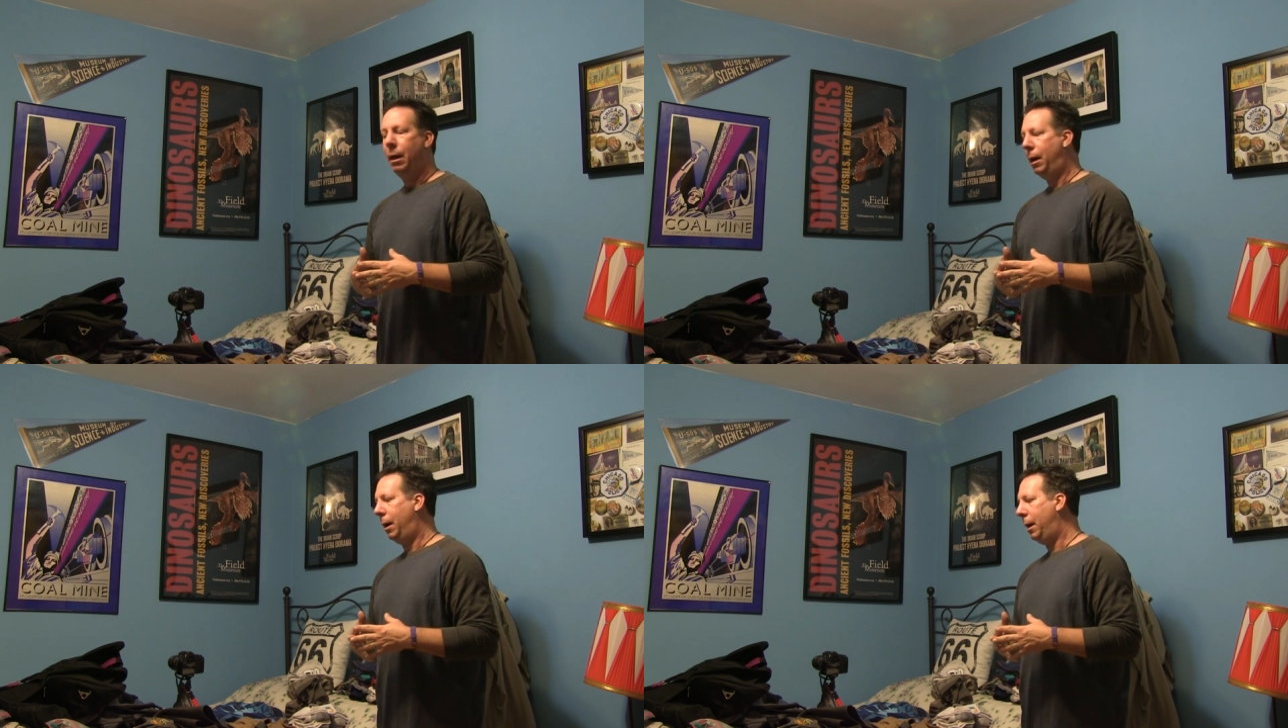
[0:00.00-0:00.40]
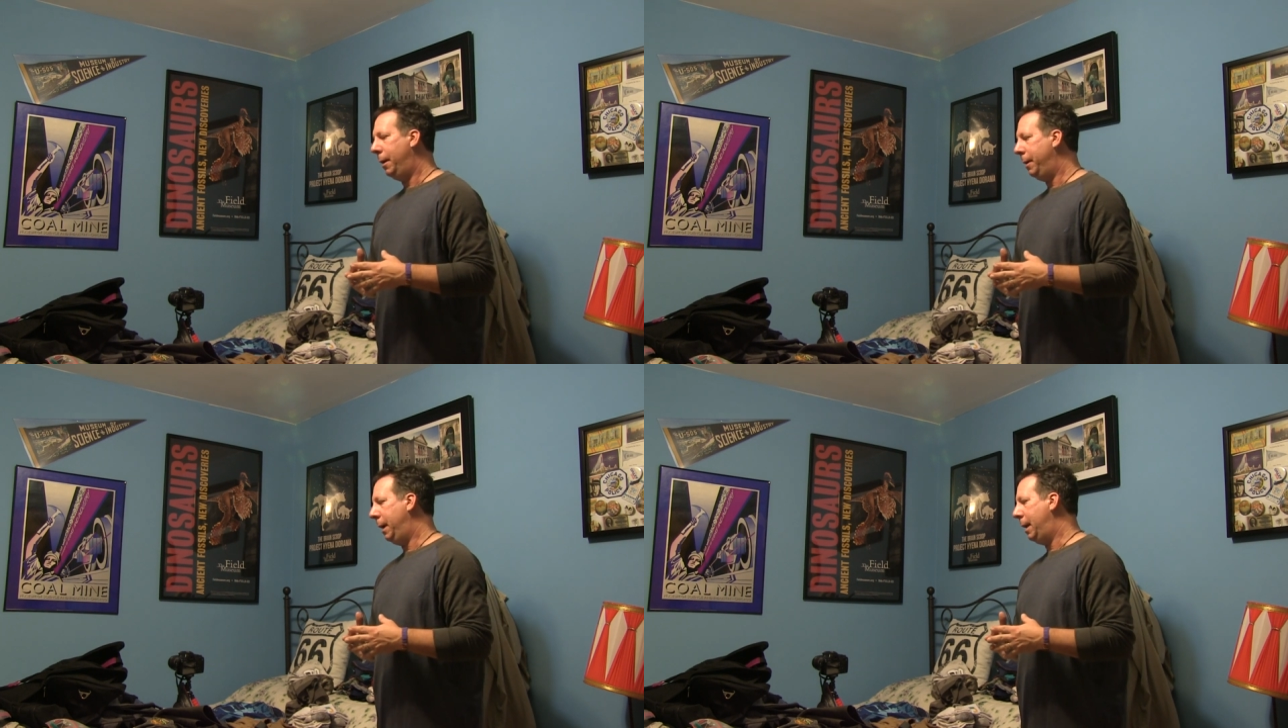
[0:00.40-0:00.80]

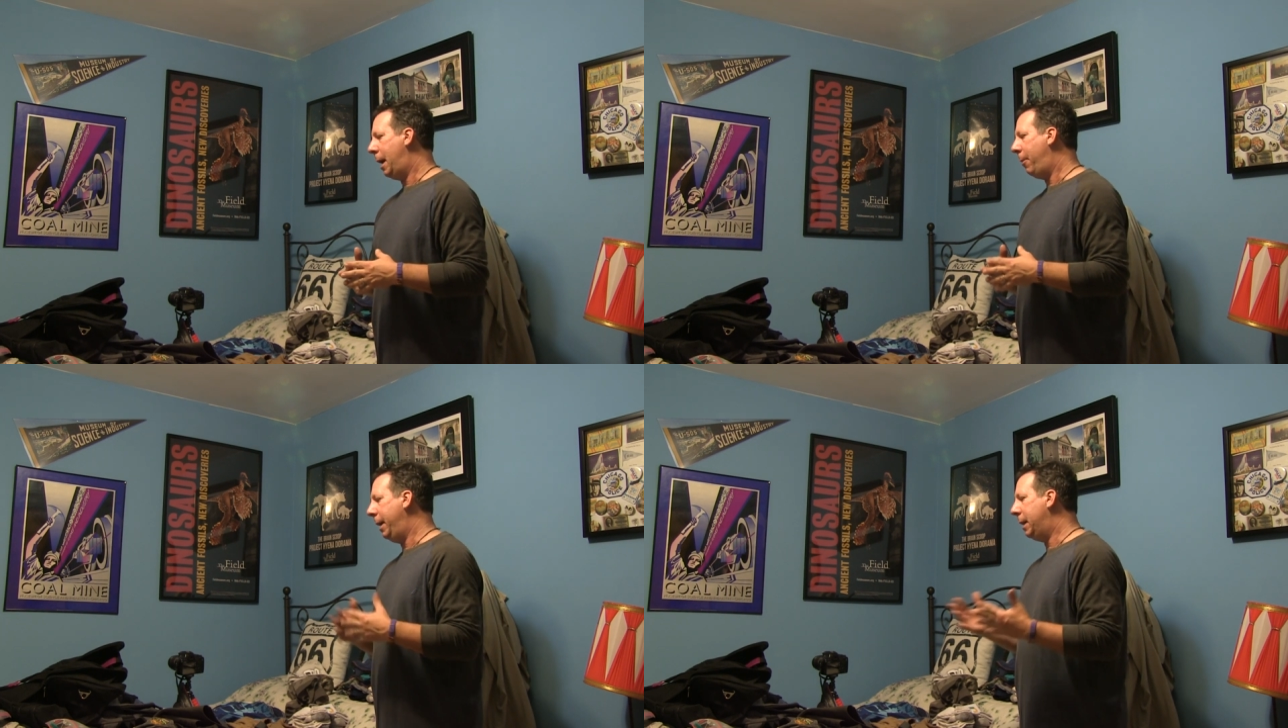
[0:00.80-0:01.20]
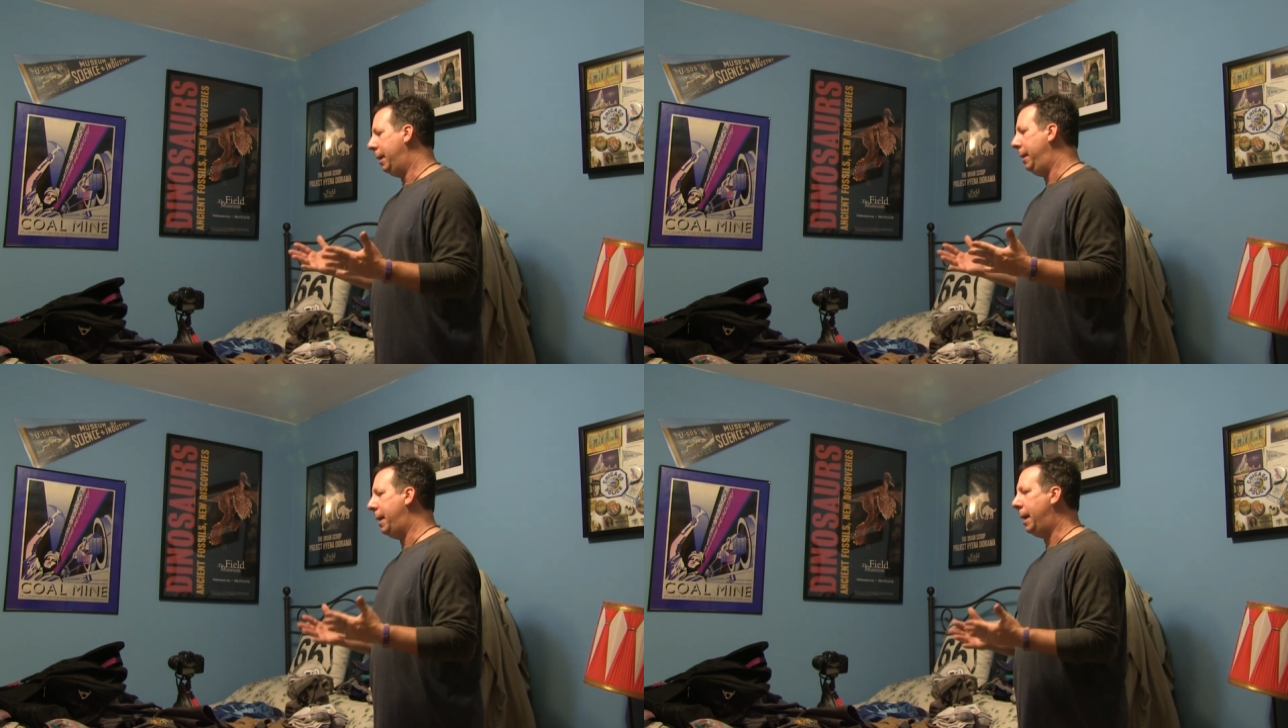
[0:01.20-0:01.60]
And how I
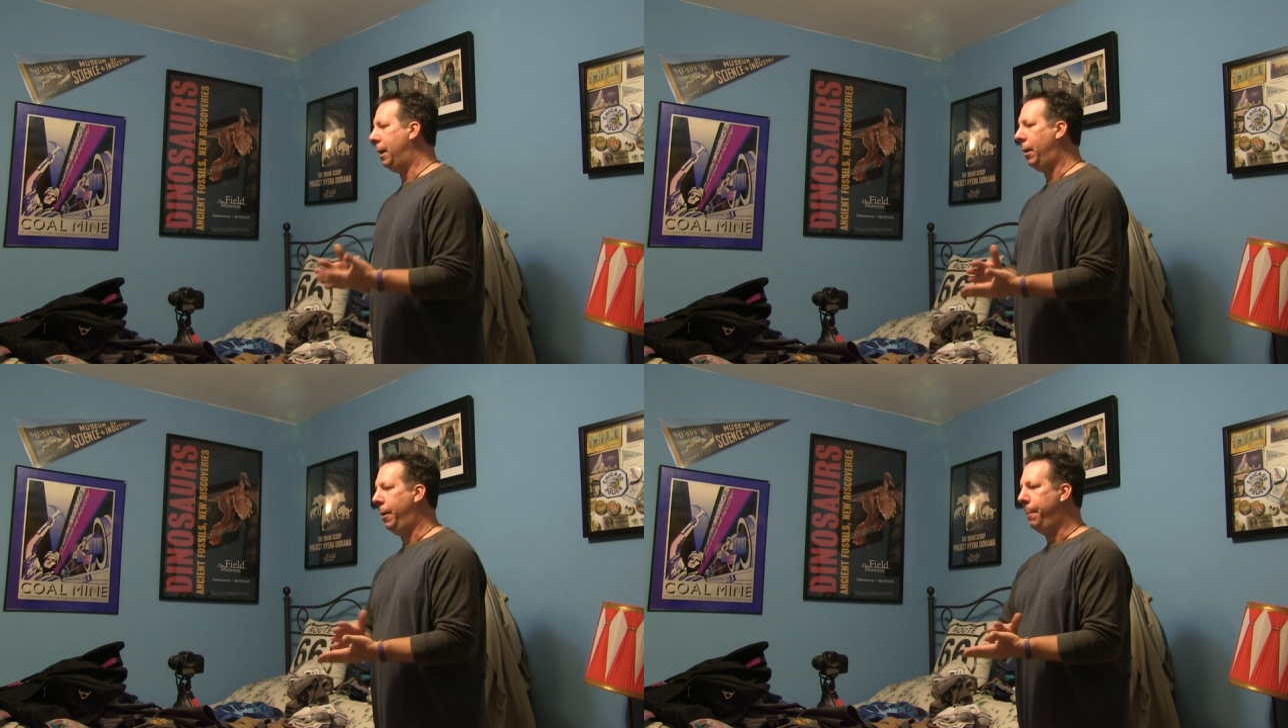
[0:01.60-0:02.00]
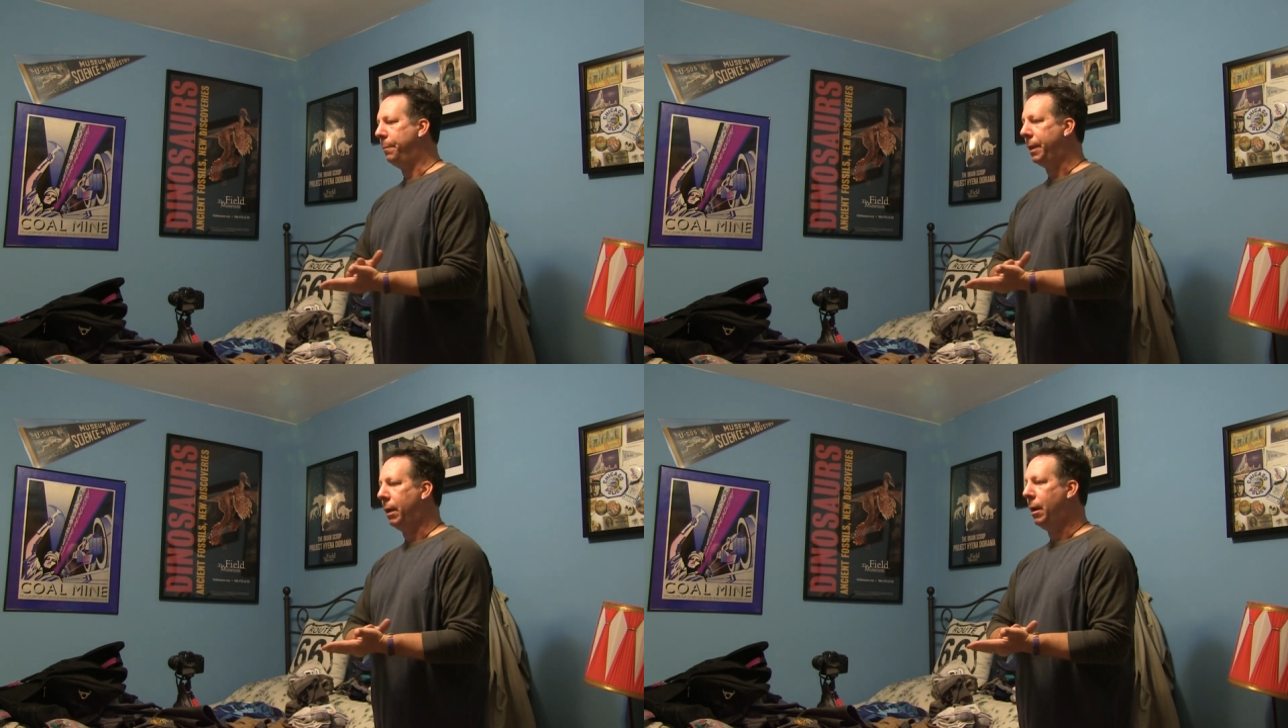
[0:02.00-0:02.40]
clean that,
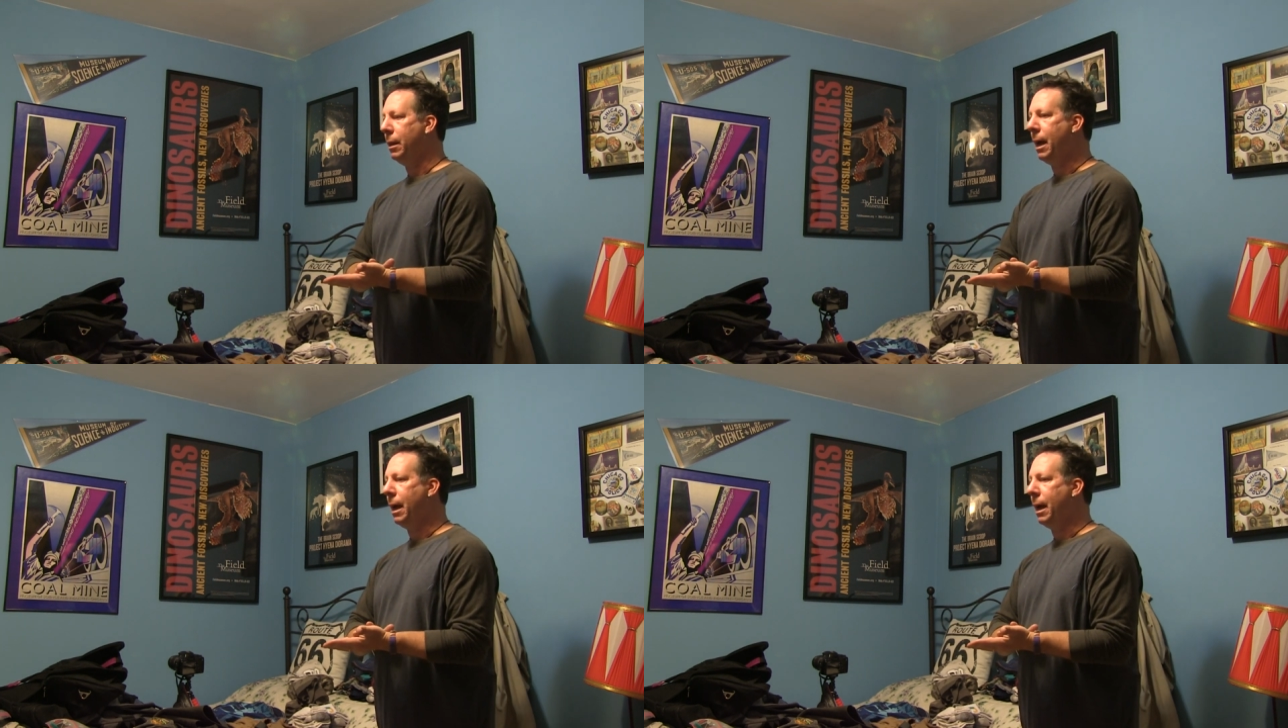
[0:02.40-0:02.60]
a